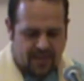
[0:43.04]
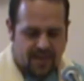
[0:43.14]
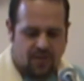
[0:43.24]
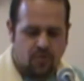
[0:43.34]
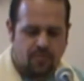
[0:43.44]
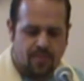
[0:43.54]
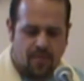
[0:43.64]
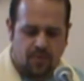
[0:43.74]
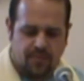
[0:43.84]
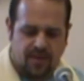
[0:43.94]
I don't
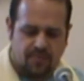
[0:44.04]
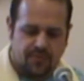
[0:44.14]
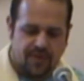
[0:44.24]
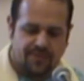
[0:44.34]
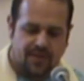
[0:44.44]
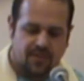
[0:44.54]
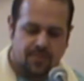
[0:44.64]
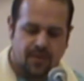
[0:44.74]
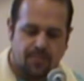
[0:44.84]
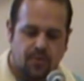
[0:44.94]
remember being briefed on
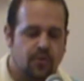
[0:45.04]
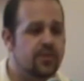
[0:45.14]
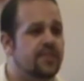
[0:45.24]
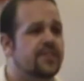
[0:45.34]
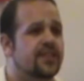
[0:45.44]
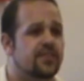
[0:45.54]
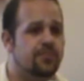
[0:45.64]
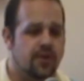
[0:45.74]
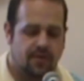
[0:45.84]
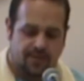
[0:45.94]
the people who lived in this
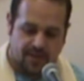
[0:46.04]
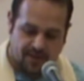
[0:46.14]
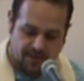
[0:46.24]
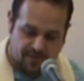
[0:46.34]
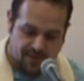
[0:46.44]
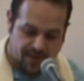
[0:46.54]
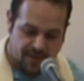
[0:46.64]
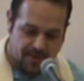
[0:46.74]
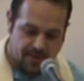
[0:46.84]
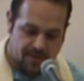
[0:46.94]
part of the country,
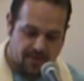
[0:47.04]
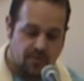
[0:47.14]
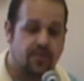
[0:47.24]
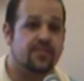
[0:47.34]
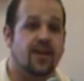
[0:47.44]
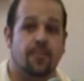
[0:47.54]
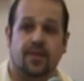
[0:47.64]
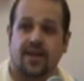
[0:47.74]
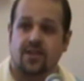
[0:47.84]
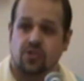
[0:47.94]
known as
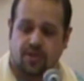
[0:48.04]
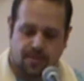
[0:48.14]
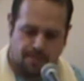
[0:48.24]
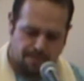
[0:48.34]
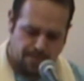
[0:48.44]
Appalachia,